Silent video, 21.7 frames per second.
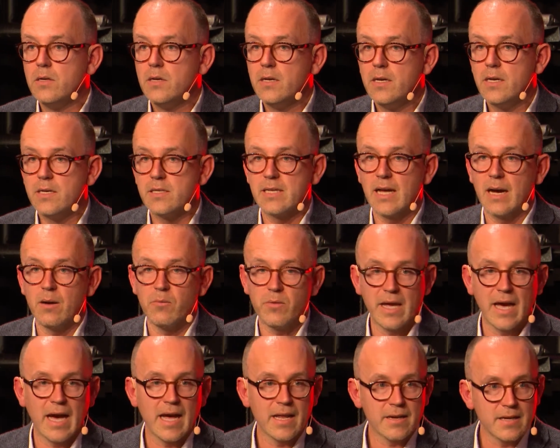is that we
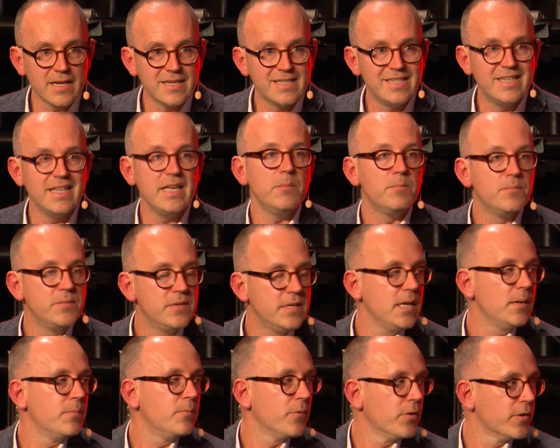had a deep,
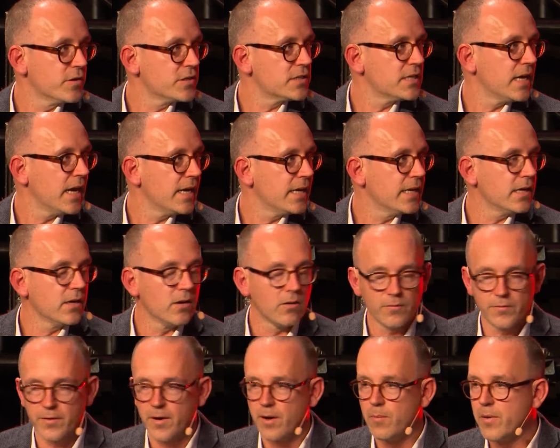deep understanding
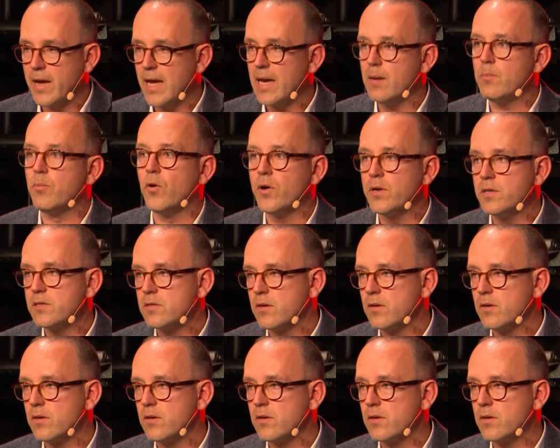of their pain points,